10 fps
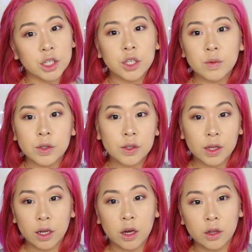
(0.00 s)
and she went to
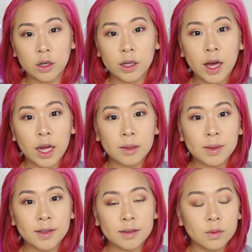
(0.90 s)
like other
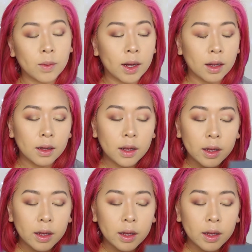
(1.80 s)
academies as well.